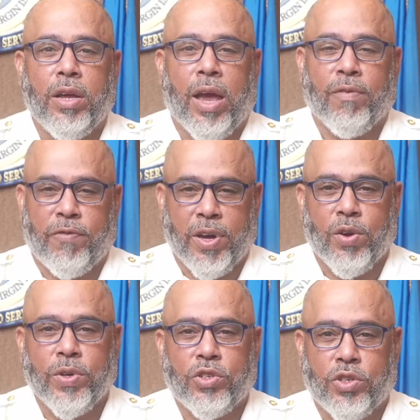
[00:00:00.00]
and
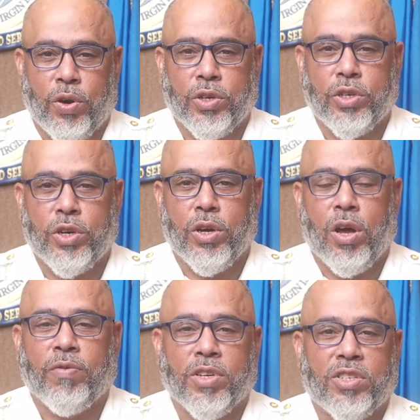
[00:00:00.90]
vigorous search
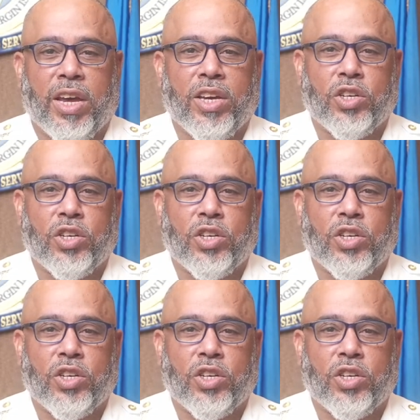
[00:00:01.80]
of the St.